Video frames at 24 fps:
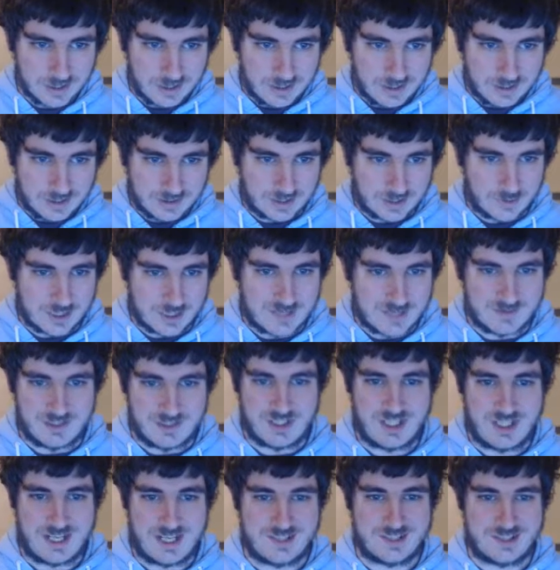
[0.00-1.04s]
There are even
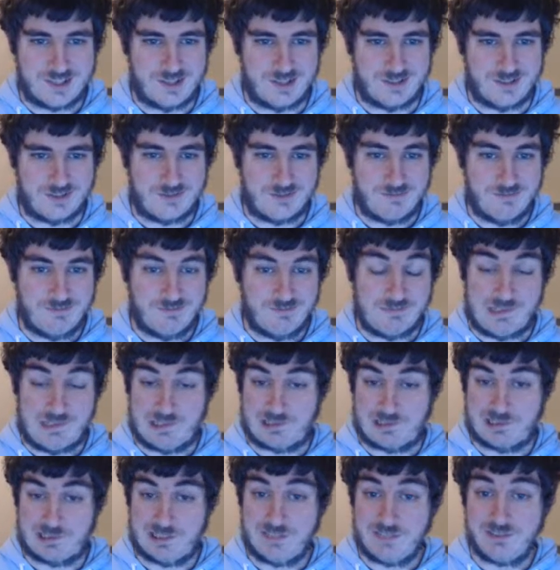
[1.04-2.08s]
chance cards. They're
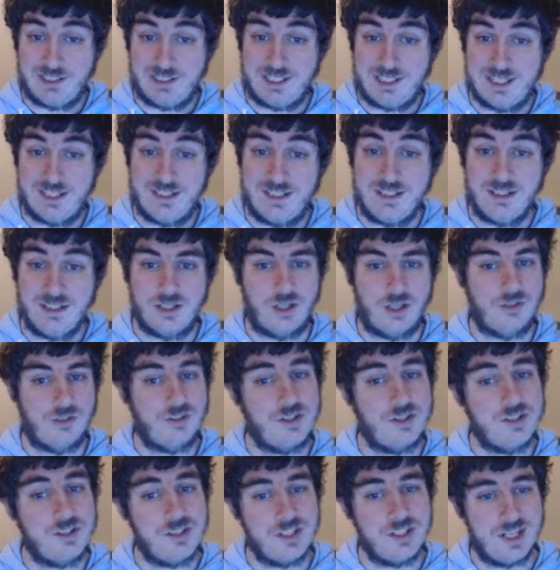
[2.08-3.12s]
cleverly hidden under
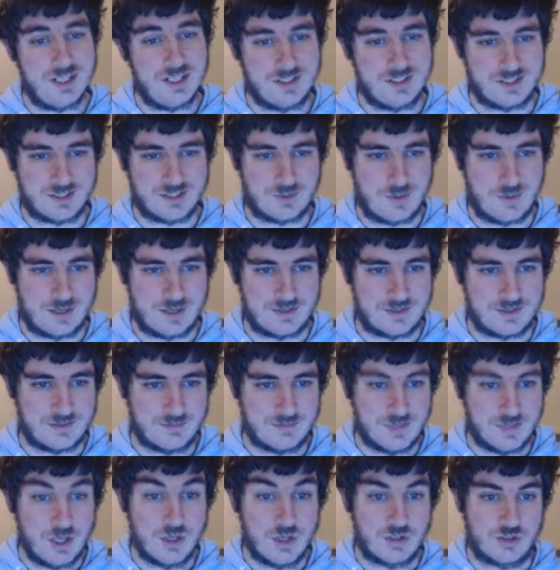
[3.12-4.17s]
the chance squares.
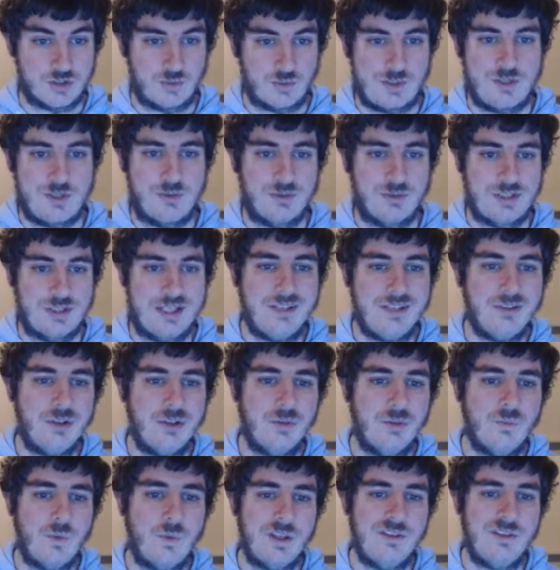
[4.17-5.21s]
So when you land
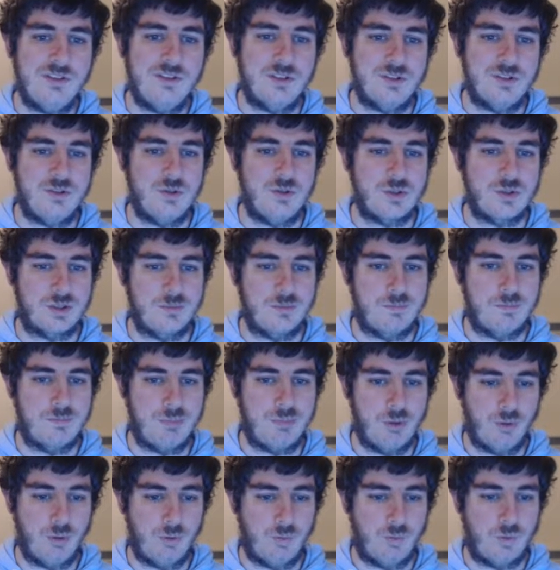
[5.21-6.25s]
on one, you can
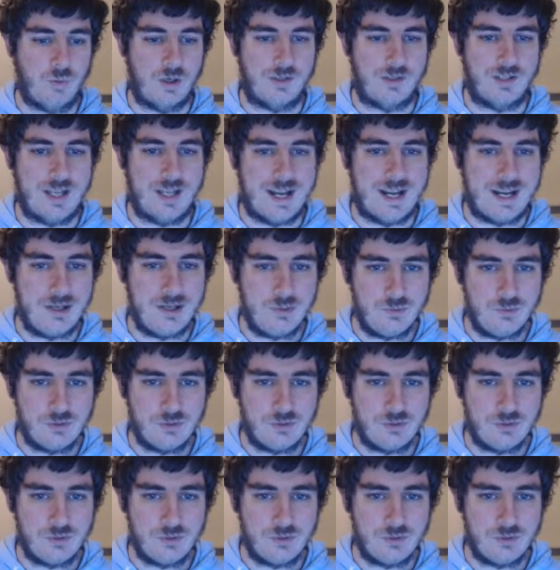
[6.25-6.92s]
pull one out